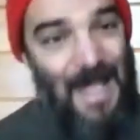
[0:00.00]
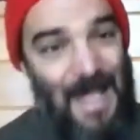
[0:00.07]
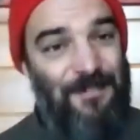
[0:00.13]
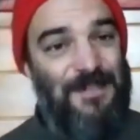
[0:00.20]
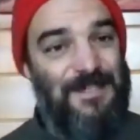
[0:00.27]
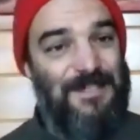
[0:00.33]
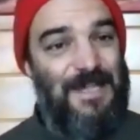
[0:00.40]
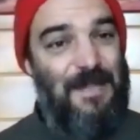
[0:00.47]
at
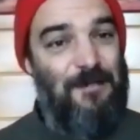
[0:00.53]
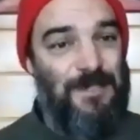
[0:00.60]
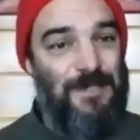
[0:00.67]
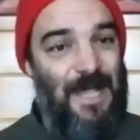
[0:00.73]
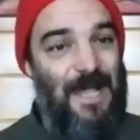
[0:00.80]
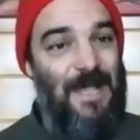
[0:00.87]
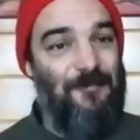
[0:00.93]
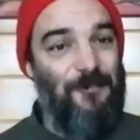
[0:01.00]
the same
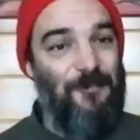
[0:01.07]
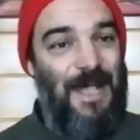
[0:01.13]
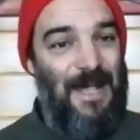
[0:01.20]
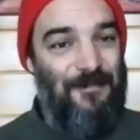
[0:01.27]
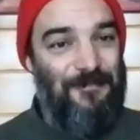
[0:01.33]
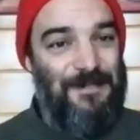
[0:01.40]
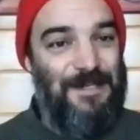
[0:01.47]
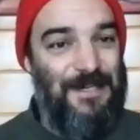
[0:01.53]
time, we
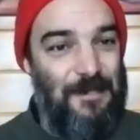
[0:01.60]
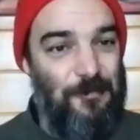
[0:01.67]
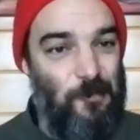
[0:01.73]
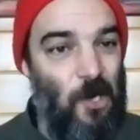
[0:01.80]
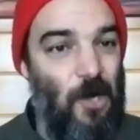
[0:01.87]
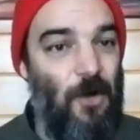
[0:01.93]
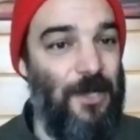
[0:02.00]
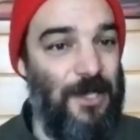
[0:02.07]
have to keep
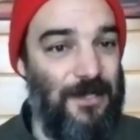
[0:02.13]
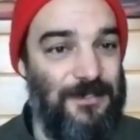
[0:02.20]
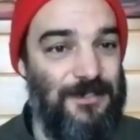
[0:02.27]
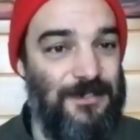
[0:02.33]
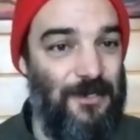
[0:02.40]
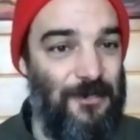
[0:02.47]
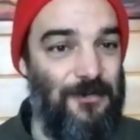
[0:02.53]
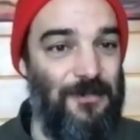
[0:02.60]
going.
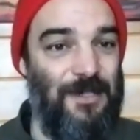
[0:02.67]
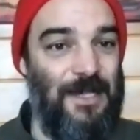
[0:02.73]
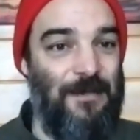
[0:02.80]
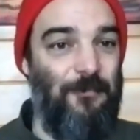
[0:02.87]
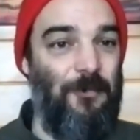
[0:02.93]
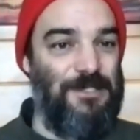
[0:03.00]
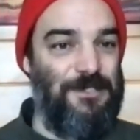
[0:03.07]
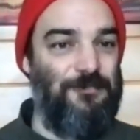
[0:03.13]
So, like,
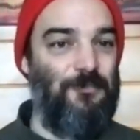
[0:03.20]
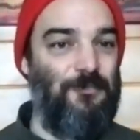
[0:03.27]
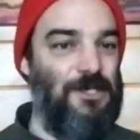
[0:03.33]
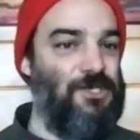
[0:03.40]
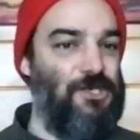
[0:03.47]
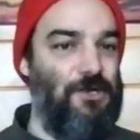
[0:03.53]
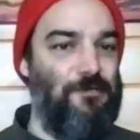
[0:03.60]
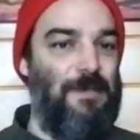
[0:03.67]

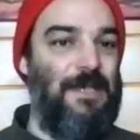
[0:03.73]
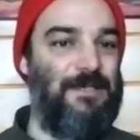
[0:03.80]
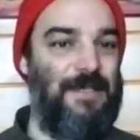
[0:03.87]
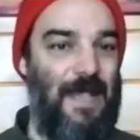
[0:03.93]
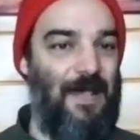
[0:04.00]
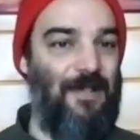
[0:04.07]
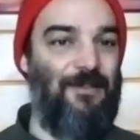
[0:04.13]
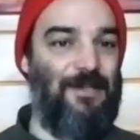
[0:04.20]
what's your
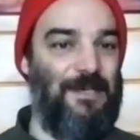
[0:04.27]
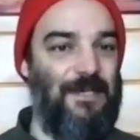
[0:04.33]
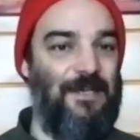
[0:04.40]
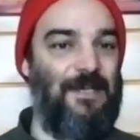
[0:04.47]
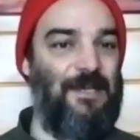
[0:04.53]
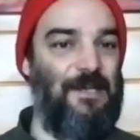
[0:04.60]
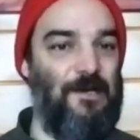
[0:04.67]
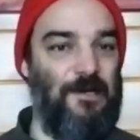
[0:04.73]
mentality
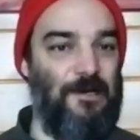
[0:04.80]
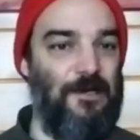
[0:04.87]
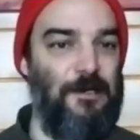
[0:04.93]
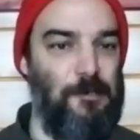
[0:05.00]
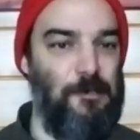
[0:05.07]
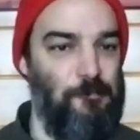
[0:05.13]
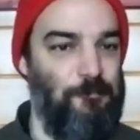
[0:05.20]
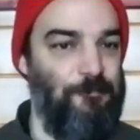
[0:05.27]
here
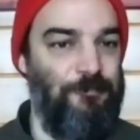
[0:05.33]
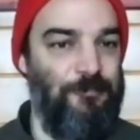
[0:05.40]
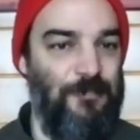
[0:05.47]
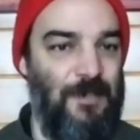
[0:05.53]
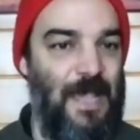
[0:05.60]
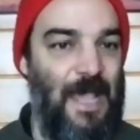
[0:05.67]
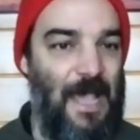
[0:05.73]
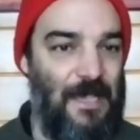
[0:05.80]

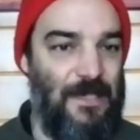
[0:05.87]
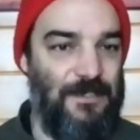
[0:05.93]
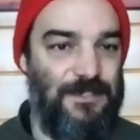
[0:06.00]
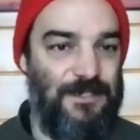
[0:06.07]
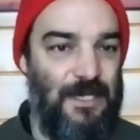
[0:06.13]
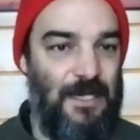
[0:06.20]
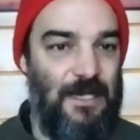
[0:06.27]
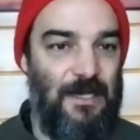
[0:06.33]

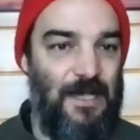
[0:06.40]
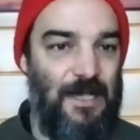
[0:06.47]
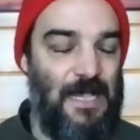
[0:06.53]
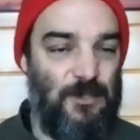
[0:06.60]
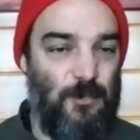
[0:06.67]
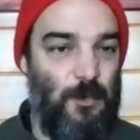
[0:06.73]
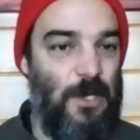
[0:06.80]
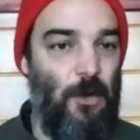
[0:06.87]
as
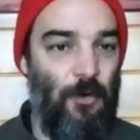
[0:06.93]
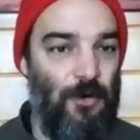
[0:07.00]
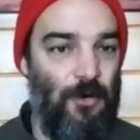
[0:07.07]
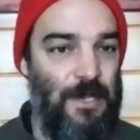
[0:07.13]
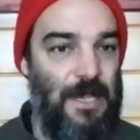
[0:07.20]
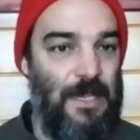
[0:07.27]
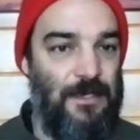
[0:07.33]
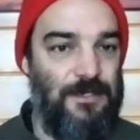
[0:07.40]
we
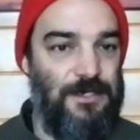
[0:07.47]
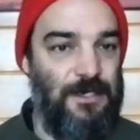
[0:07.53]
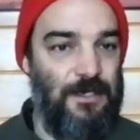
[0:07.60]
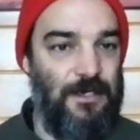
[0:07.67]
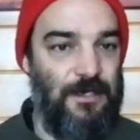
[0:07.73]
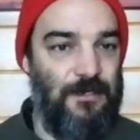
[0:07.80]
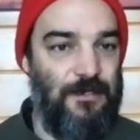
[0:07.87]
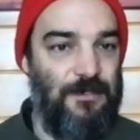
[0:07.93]
orient
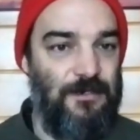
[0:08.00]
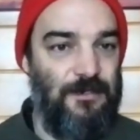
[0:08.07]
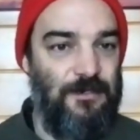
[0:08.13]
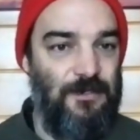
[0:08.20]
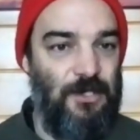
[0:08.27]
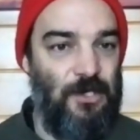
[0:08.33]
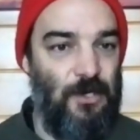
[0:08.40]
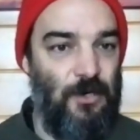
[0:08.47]
to,
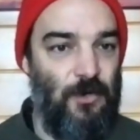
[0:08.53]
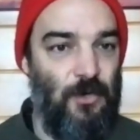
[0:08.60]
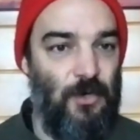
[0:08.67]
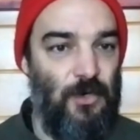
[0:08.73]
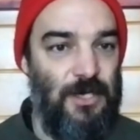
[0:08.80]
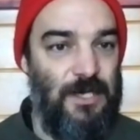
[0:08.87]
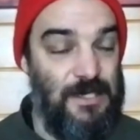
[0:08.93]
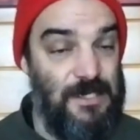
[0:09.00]

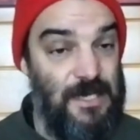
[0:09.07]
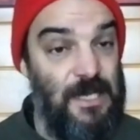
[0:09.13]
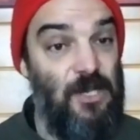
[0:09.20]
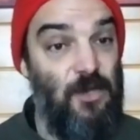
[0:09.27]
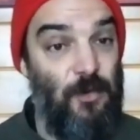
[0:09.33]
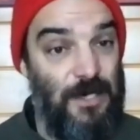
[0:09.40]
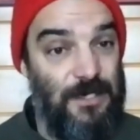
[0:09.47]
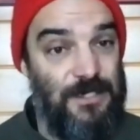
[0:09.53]

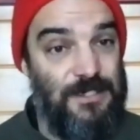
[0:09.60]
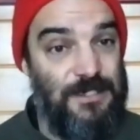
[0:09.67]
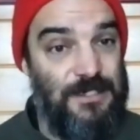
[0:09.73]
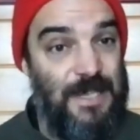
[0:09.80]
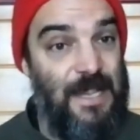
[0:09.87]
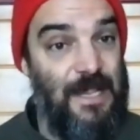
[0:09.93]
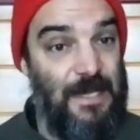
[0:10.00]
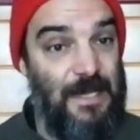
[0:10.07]
continuing to
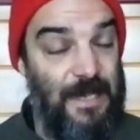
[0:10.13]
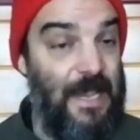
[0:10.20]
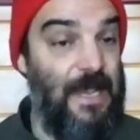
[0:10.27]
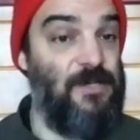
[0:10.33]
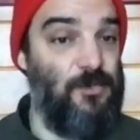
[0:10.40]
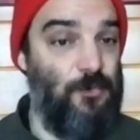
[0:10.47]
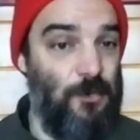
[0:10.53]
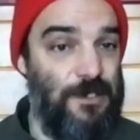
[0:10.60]
stay
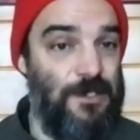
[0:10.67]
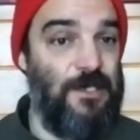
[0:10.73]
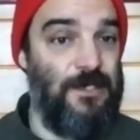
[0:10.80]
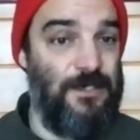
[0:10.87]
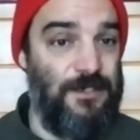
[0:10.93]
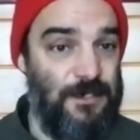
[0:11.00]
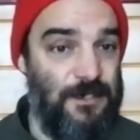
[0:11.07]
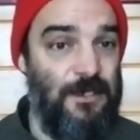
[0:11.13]
engaged with
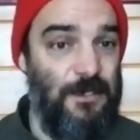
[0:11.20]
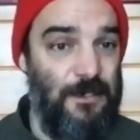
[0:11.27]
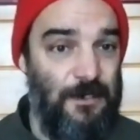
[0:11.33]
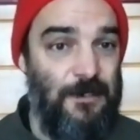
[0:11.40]
this?